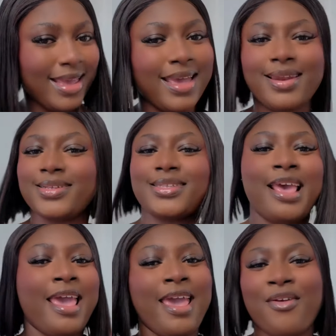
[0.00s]
it is
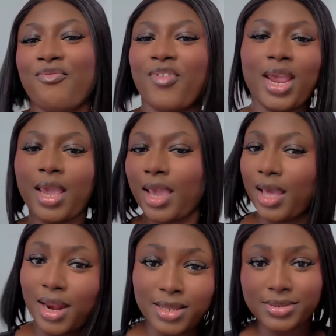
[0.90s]
herring.
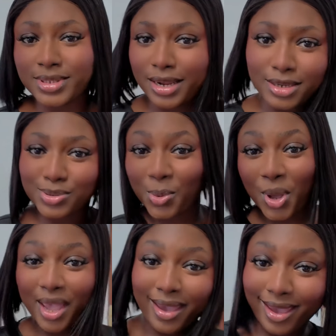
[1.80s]
It is
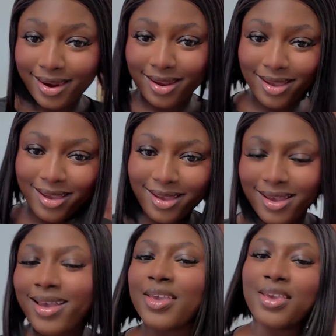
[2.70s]
wet.
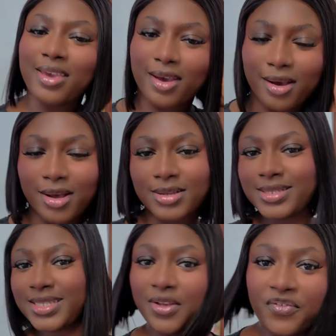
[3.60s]
Yeah,
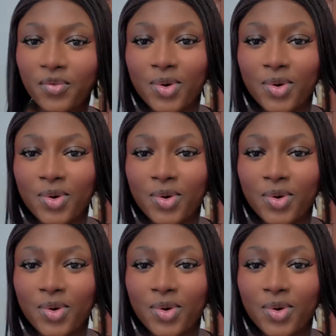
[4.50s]
stiff